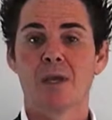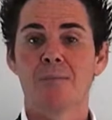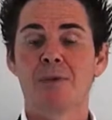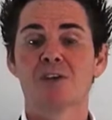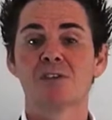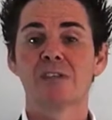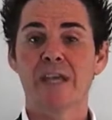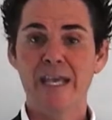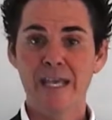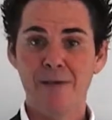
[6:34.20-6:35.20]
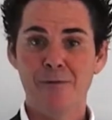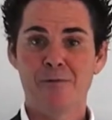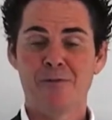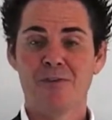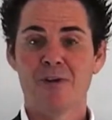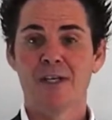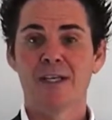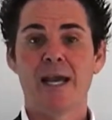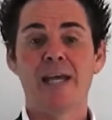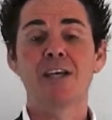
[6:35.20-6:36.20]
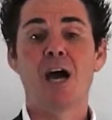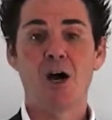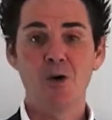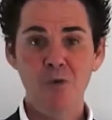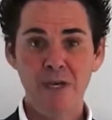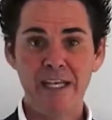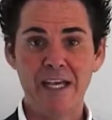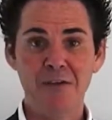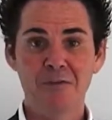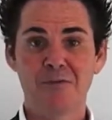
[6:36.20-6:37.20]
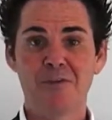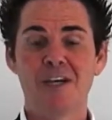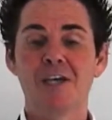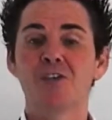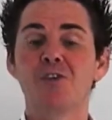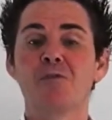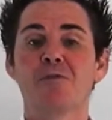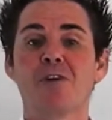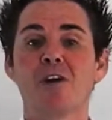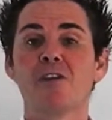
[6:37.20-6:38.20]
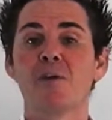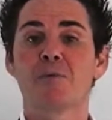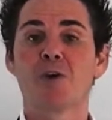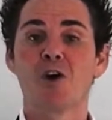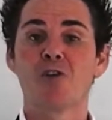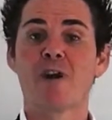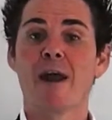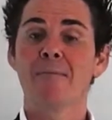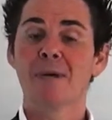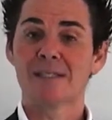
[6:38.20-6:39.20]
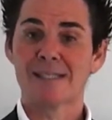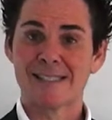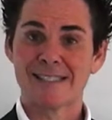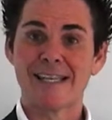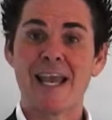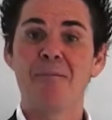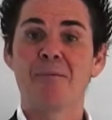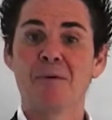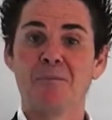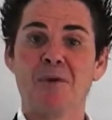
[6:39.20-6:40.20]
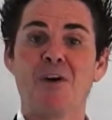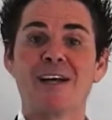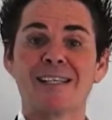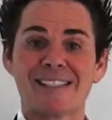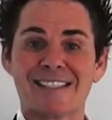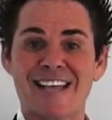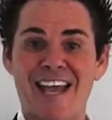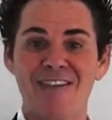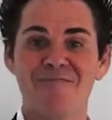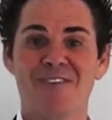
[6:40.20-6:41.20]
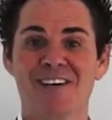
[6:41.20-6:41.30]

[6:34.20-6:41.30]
Because if, and only if, you follow the program step by step,